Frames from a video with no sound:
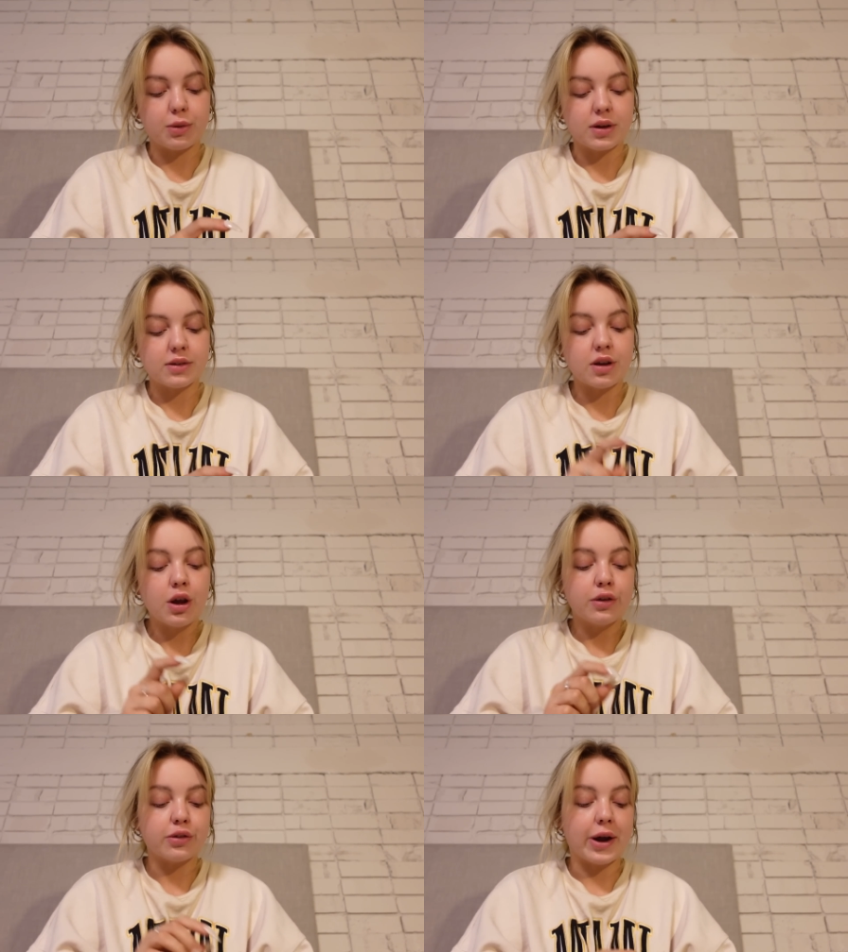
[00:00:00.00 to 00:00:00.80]
ones
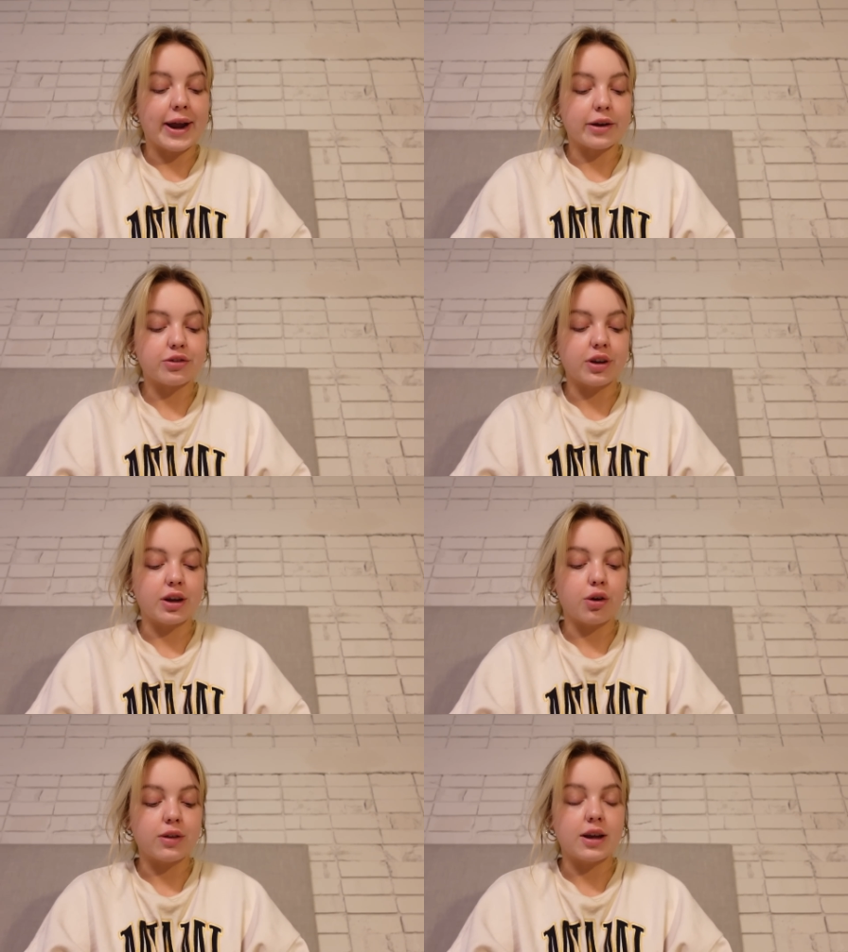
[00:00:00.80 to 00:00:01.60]
so i
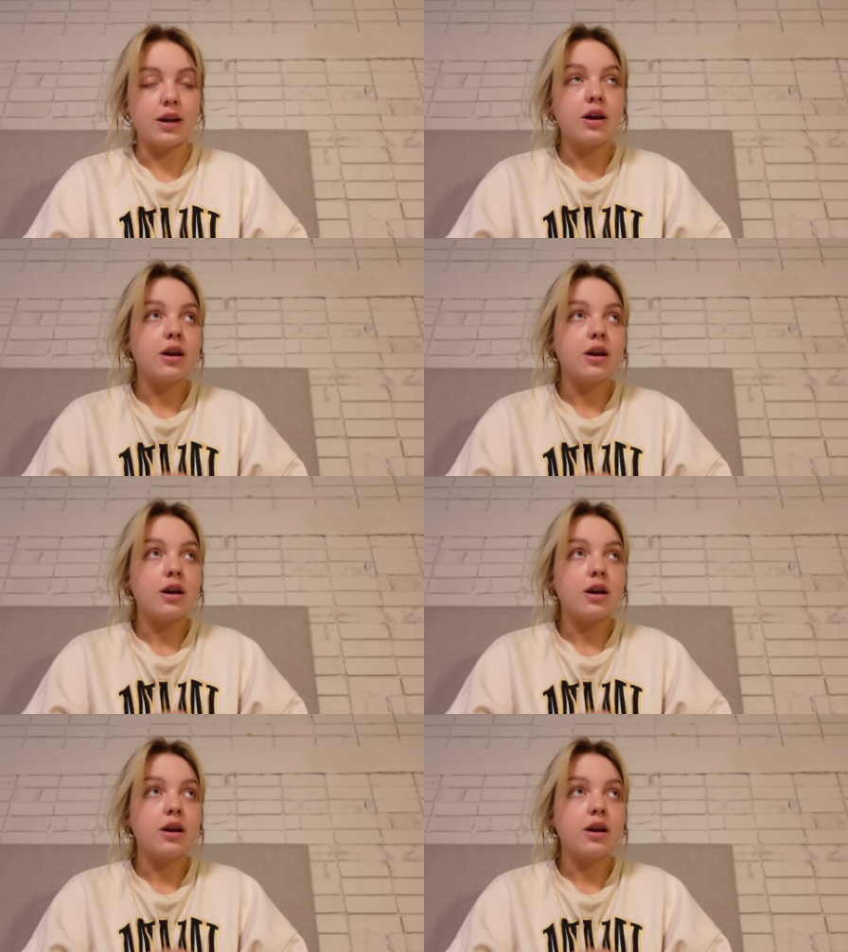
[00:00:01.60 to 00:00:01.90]
actually only